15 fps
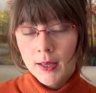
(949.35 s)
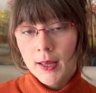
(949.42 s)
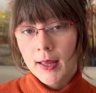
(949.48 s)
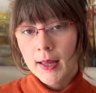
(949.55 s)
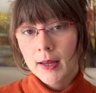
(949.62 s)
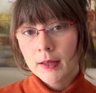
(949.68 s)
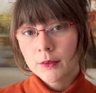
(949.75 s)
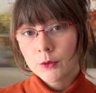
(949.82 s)

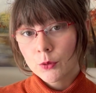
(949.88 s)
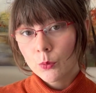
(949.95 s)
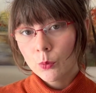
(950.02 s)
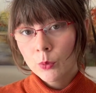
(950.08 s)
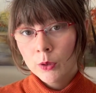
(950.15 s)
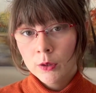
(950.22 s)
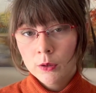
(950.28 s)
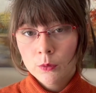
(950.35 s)
and
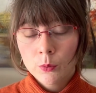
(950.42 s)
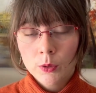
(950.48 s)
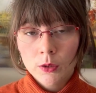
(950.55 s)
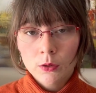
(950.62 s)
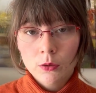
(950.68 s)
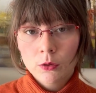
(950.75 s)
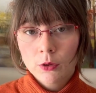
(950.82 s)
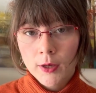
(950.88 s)
wood
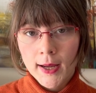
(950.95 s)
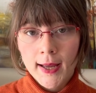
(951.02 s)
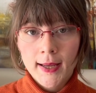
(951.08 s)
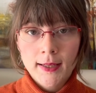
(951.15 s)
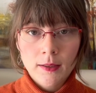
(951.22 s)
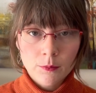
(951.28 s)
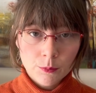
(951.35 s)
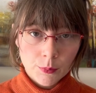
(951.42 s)
will
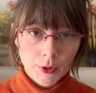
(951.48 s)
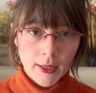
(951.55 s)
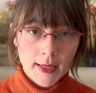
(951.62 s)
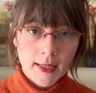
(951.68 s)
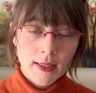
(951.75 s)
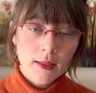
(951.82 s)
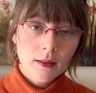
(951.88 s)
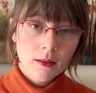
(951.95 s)
crack and
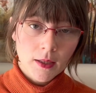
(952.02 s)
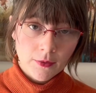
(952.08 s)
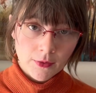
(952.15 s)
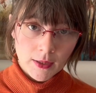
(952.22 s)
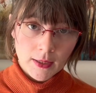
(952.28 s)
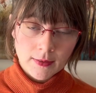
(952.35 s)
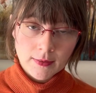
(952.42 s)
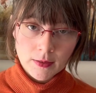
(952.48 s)
break if
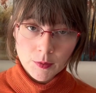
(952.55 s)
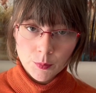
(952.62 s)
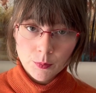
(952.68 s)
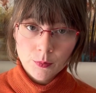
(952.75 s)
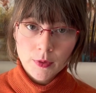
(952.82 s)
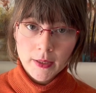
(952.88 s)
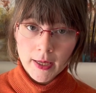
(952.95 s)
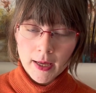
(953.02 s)
it isn't
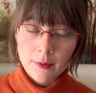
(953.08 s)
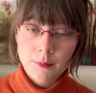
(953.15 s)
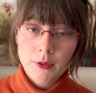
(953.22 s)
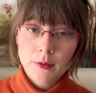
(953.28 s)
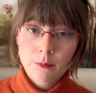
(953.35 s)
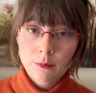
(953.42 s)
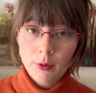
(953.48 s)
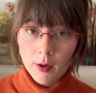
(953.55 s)
kept
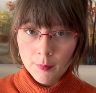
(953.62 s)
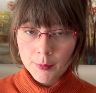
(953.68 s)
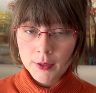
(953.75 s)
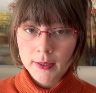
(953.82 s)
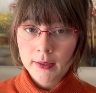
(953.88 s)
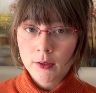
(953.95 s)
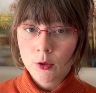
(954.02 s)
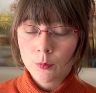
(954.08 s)

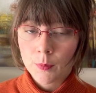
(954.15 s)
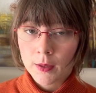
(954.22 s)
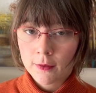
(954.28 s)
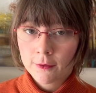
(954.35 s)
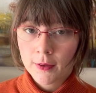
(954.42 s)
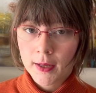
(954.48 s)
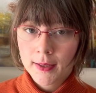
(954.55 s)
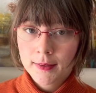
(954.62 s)
properly
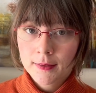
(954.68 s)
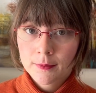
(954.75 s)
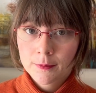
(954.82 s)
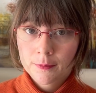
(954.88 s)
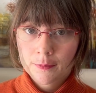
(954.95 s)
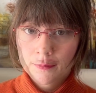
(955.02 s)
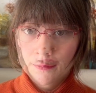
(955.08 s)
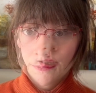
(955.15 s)
humidified.
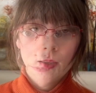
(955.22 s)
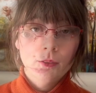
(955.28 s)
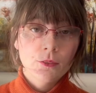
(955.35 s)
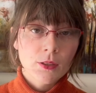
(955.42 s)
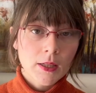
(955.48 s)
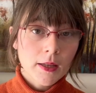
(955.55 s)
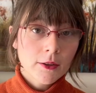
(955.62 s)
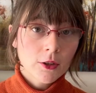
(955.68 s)

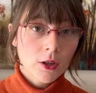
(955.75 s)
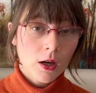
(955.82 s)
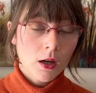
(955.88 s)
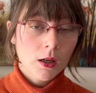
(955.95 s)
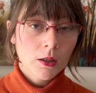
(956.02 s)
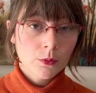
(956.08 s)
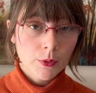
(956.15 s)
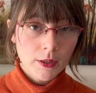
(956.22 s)
The other
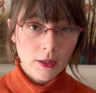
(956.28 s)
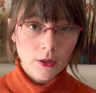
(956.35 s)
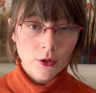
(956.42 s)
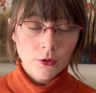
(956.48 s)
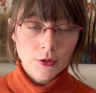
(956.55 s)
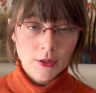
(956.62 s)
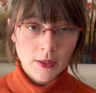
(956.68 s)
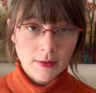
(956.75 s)
con with
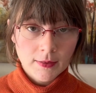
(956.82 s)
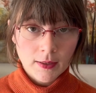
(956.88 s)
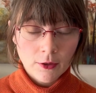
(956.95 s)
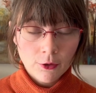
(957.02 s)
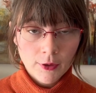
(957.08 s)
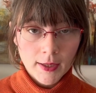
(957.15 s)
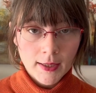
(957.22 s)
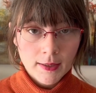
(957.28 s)
acoustics and
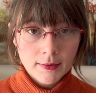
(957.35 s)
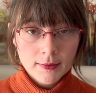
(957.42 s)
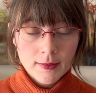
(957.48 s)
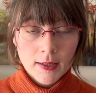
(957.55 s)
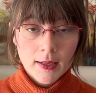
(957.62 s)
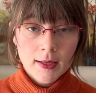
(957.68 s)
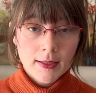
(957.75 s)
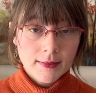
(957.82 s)
grands
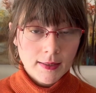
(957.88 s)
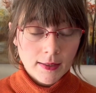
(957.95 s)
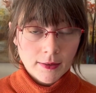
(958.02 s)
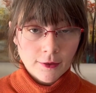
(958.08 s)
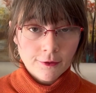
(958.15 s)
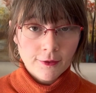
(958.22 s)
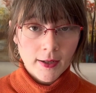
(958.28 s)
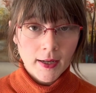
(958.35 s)
is that
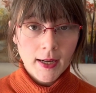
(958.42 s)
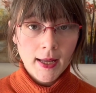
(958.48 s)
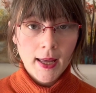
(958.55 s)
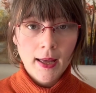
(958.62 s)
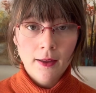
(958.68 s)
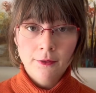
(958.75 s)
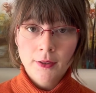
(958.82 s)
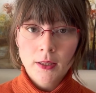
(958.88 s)
they're very
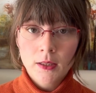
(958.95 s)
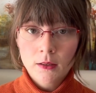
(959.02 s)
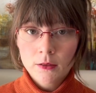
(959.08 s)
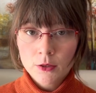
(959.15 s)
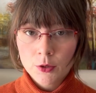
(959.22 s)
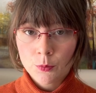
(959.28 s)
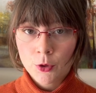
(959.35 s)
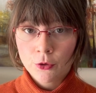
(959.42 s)
heavy
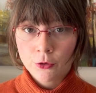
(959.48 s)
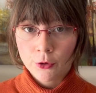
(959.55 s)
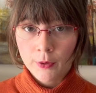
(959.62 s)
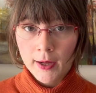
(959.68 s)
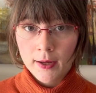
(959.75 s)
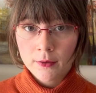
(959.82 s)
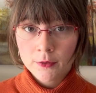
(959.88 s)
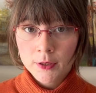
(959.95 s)
to move
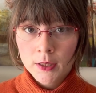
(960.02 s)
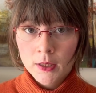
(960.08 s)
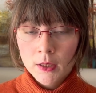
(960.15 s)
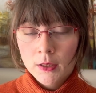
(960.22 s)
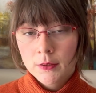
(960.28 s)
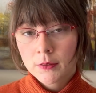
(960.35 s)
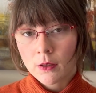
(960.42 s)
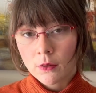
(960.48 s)
around.
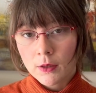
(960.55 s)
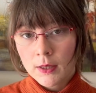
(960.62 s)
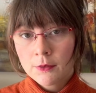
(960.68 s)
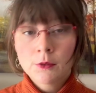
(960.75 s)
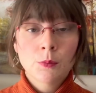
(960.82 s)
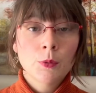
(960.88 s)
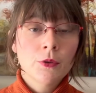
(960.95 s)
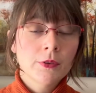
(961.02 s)
So
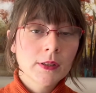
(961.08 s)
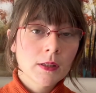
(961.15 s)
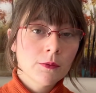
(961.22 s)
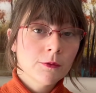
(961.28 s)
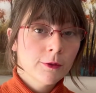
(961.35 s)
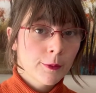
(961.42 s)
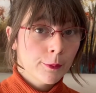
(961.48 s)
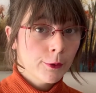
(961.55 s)
even moving them
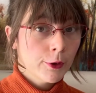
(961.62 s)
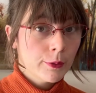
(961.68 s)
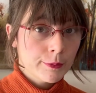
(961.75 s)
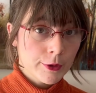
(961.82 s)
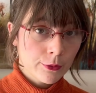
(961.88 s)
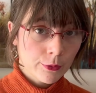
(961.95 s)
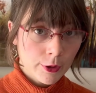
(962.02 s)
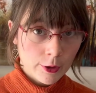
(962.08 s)
from room
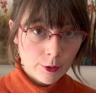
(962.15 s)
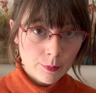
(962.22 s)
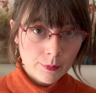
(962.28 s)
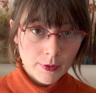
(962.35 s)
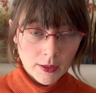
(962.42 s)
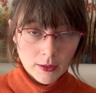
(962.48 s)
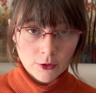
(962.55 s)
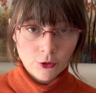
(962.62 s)
to room
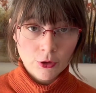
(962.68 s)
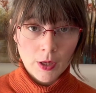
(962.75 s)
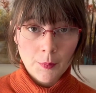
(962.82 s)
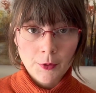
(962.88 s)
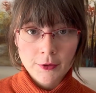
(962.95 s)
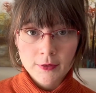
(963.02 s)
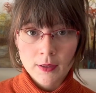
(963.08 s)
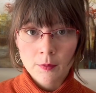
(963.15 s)
is
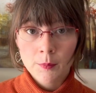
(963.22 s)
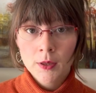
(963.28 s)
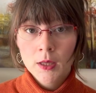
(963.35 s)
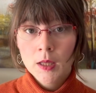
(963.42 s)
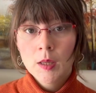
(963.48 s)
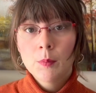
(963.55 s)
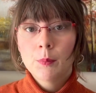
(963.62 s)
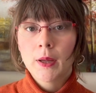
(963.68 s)
troublesome.
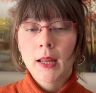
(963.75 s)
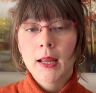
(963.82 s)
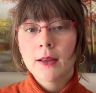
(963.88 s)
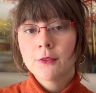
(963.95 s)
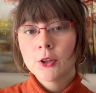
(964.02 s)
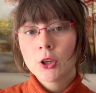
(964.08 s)
But if you're